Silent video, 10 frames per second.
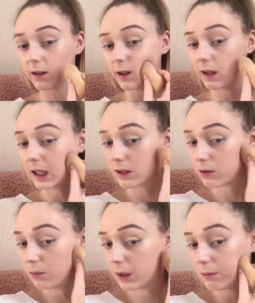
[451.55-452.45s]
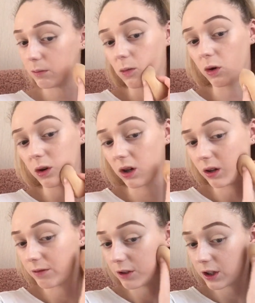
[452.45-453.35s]
a little bit more
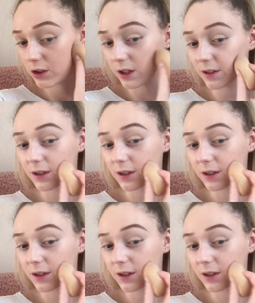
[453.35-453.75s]
coverage.